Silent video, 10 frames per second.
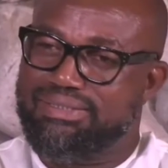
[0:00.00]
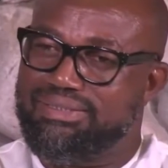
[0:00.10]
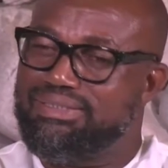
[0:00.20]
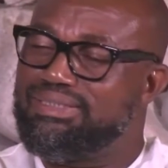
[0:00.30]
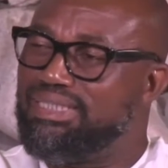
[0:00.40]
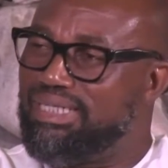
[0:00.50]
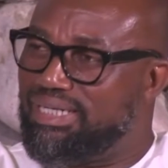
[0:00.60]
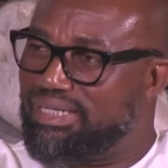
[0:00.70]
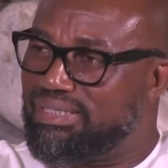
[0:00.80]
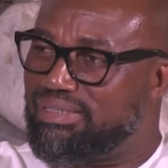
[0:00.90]
good thing, yes.
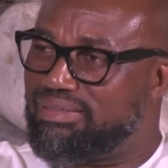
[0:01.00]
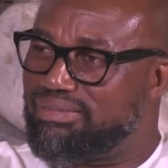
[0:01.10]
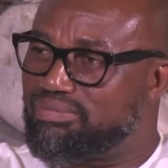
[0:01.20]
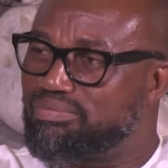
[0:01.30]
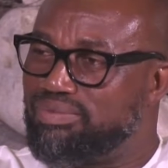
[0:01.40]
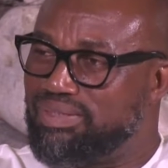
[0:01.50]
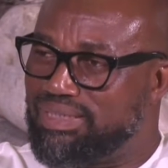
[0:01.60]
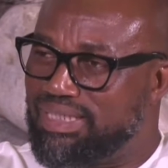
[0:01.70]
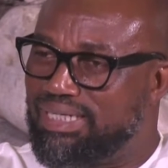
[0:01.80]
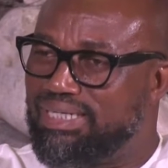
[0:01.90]
Yeah. You love it. That's
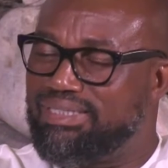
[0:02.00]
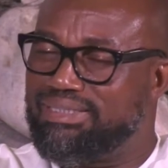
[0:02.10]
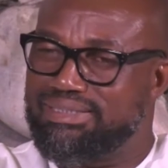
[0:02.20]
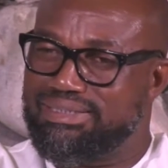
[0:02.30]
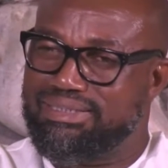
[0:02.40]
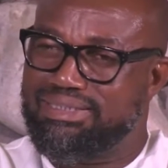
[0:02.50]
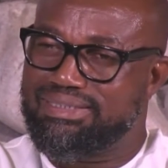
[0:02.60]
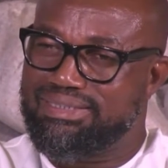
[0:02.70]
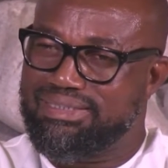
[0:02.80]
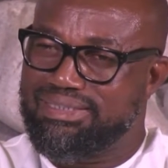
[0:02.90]
good stuff.
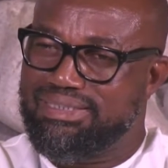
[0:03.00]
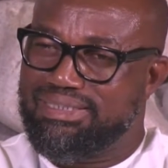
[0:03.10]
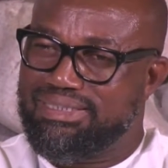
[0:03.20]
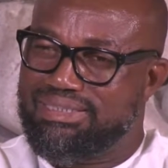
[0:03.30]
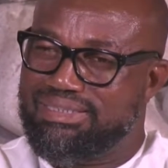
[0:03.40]
Yes. Okay,